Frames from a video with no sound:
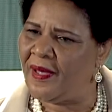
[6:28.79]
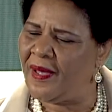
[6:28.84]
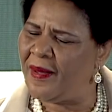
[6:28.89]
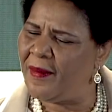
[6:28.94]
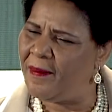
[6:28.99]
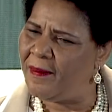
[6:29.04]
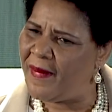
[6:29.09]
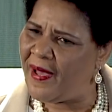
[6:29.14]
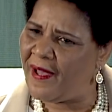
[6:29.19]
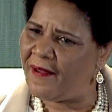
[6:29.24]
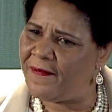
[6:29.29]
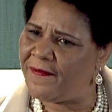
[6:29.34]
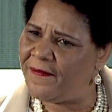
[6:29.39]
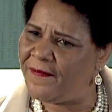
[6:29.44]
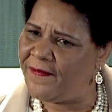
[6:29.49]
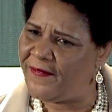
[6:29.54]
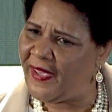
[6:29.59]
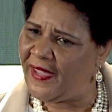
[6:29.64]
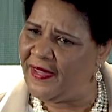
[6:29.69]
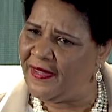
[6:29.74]
my
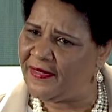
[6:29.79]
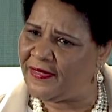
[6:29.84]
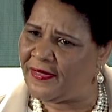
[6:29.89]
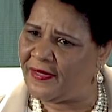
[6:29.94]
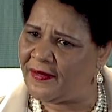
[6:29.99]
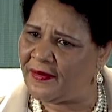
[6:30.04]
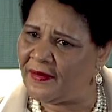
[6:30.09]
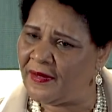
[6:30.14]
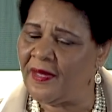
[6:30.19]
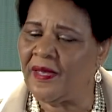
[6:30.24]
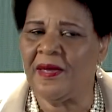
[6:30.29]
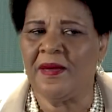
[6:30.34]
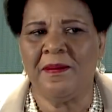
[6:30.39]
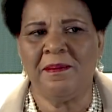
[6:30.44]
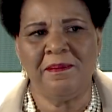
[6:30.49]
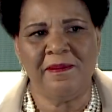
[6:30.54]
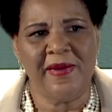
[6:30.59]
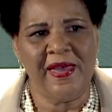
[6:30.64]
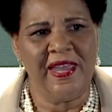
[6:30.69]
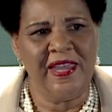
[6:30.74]
faith
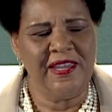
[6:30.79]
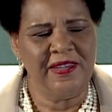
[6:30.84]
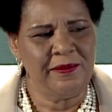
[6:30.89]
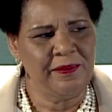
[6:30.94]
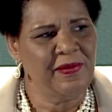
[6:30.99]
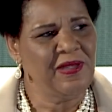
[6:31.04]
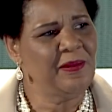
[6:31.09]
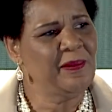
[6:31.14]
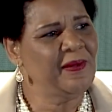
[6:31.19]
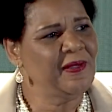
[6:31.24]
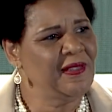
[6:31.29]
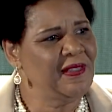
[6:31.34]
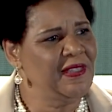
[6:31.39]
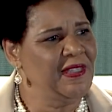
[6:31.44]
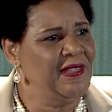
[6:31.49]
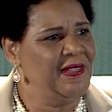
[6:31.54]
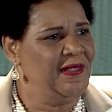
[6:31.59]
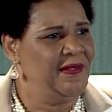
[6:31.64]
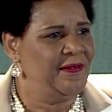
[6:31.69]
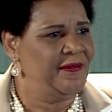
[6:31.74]
made me
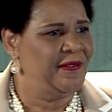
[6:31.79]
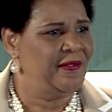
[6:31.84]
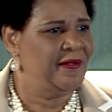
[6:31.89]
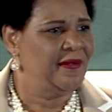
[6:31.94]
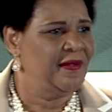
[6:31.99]
believe